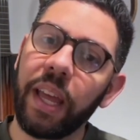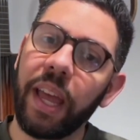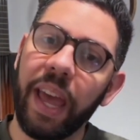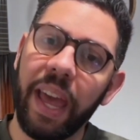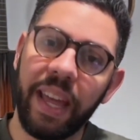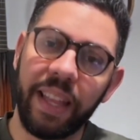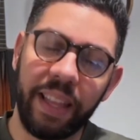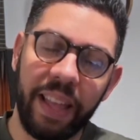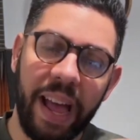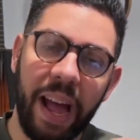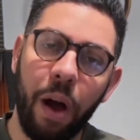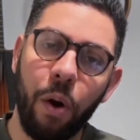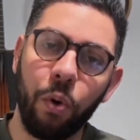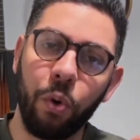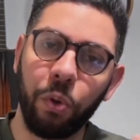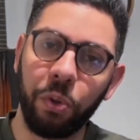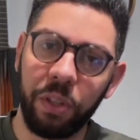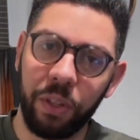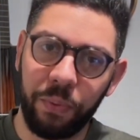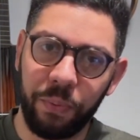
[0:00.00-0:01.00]
and how
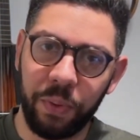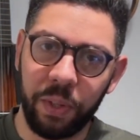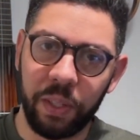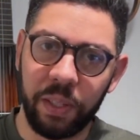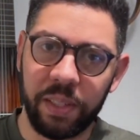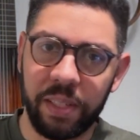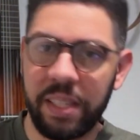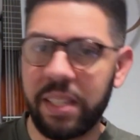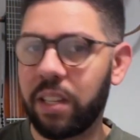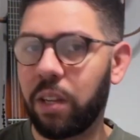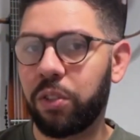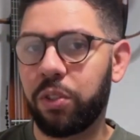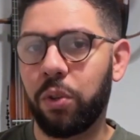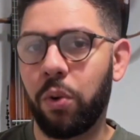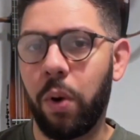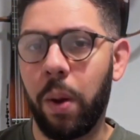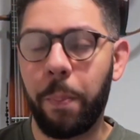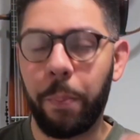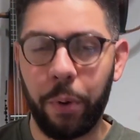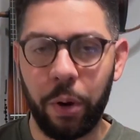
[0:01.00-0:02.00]
good it feels. It's also
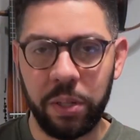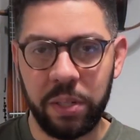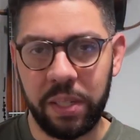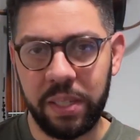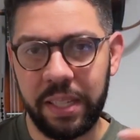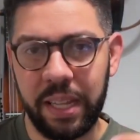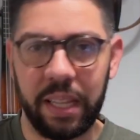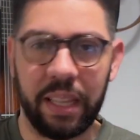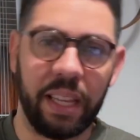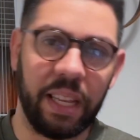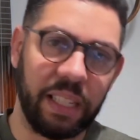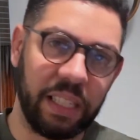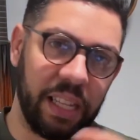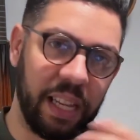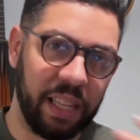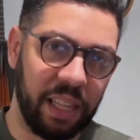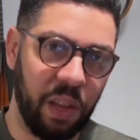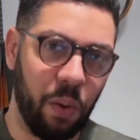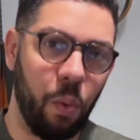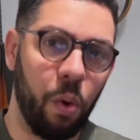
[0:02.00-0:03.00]
a process that takes
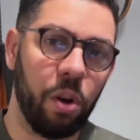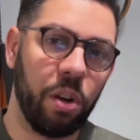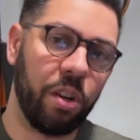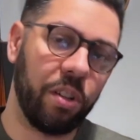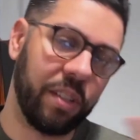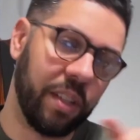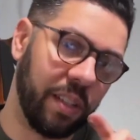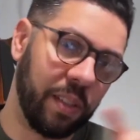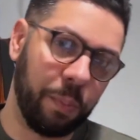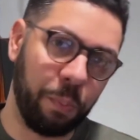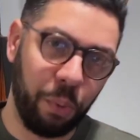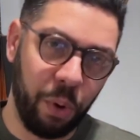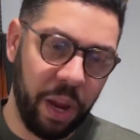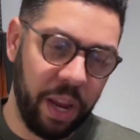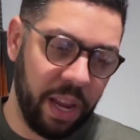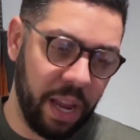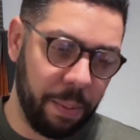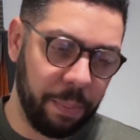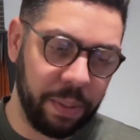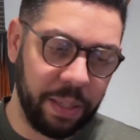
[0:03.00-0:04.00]
slightly longer than
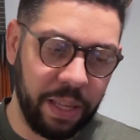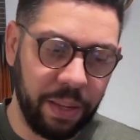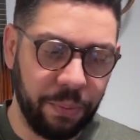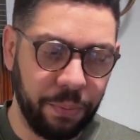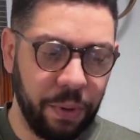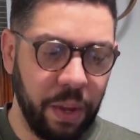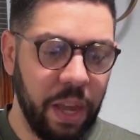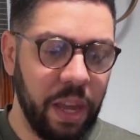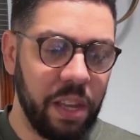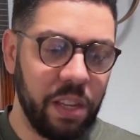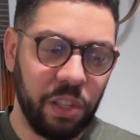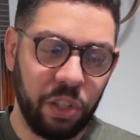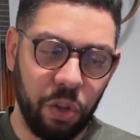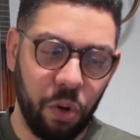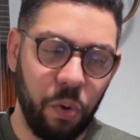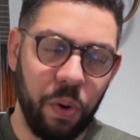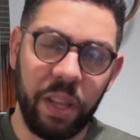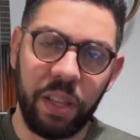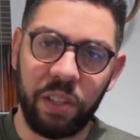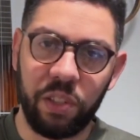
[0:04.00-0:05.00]
spraying, I believe,
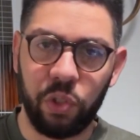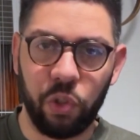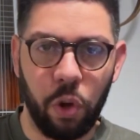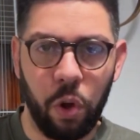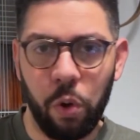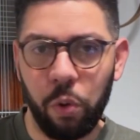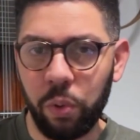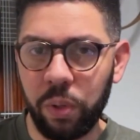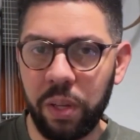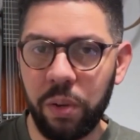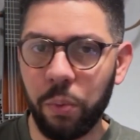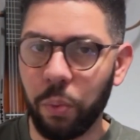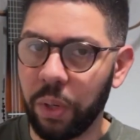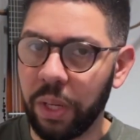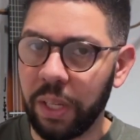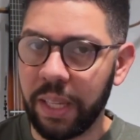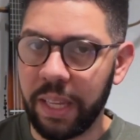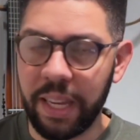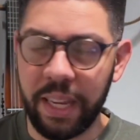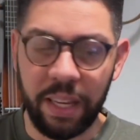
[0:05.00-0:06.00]
so it's only
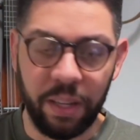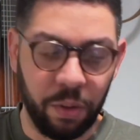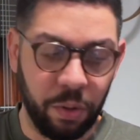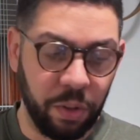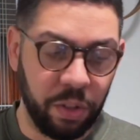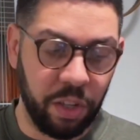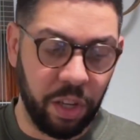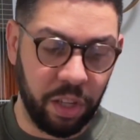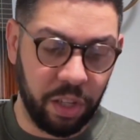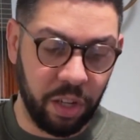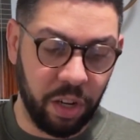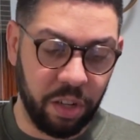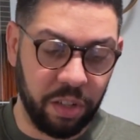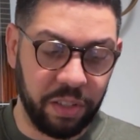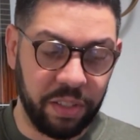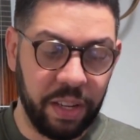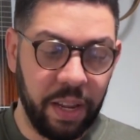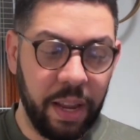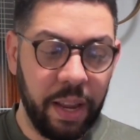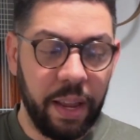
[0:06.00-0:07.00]
really in good
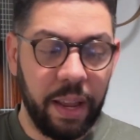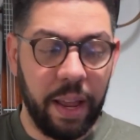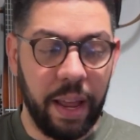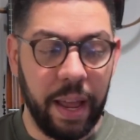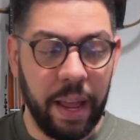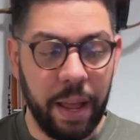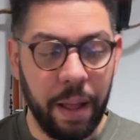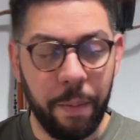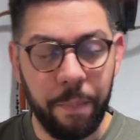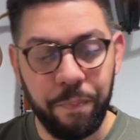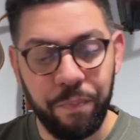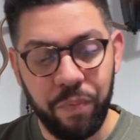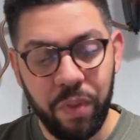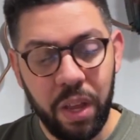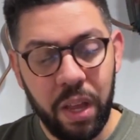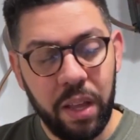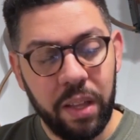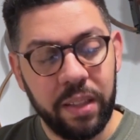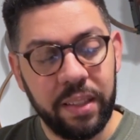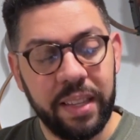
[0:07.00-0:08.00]
guitars.
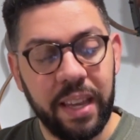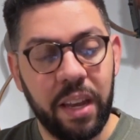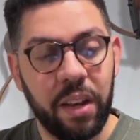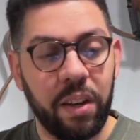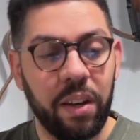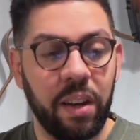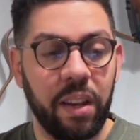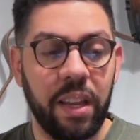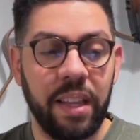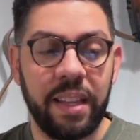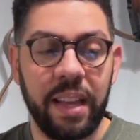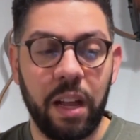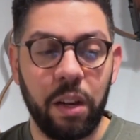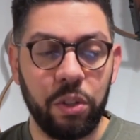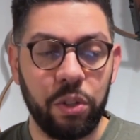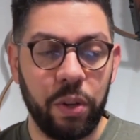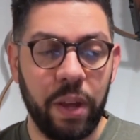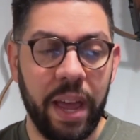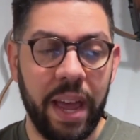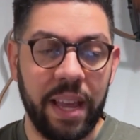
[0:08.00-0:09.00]
Then it
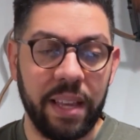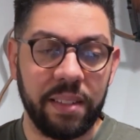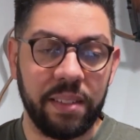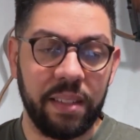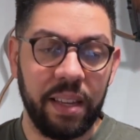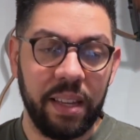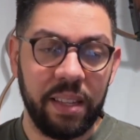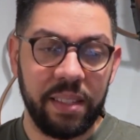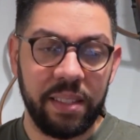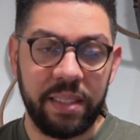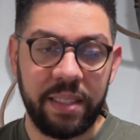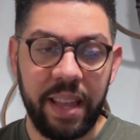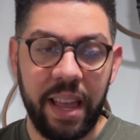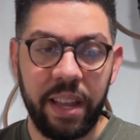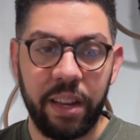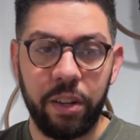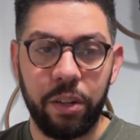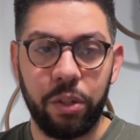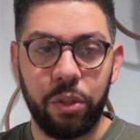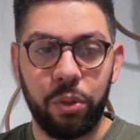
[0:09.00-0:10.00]
also has
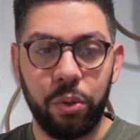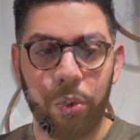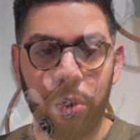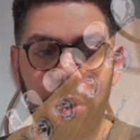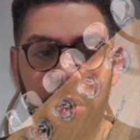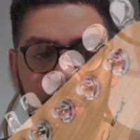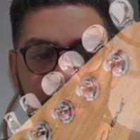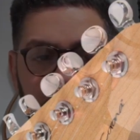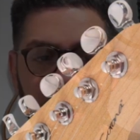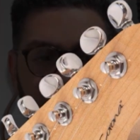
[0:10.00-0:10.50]
staggered tuners,